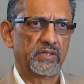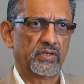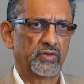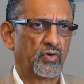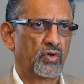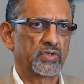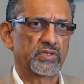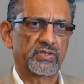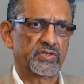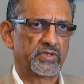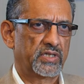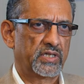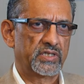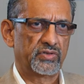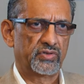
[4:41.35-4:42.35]
on all the
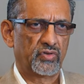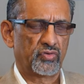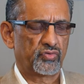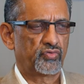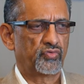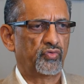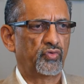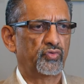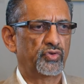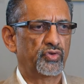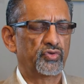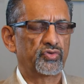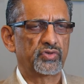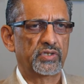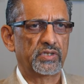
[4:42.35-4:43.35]
studies, those who
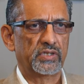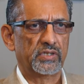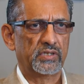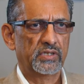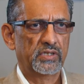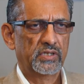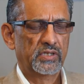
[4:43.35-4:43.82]
use the